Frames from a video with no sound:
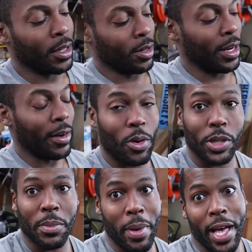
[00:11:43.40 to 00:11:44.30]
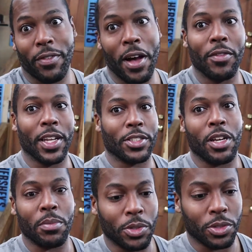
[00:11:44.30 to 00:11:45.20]
you know now of course the Mac valve,
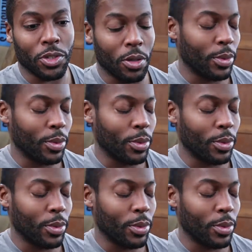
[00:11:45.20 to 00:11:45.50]
electronic boost controller,